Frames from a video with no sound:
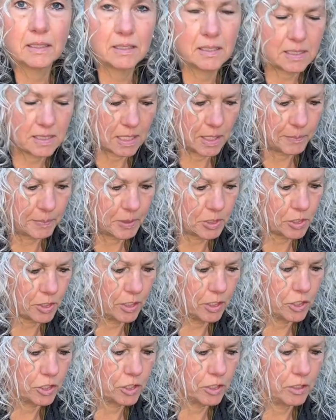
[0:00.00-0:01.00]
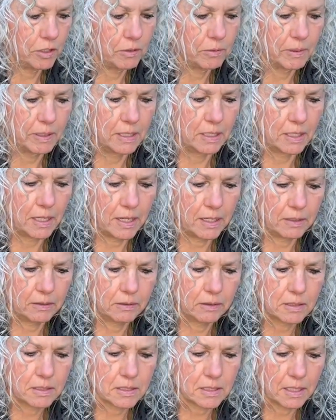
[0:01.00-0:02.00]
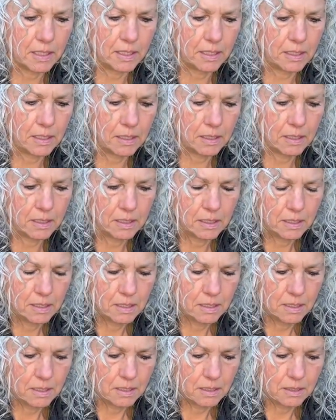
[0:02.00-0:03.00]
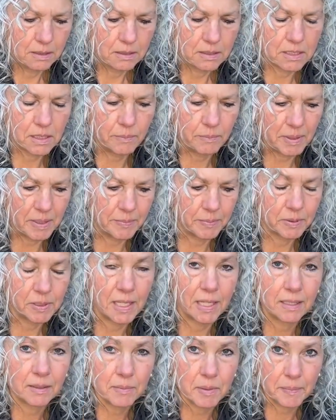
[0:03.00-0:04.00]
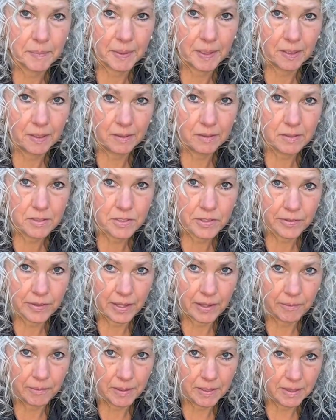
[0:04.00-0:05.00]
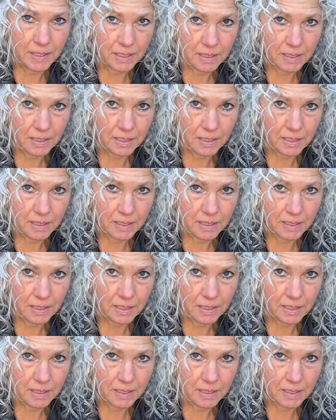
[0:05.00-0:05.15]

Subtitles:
this up, I'll try to show you what an eye looks like. Some people take them apart so that way they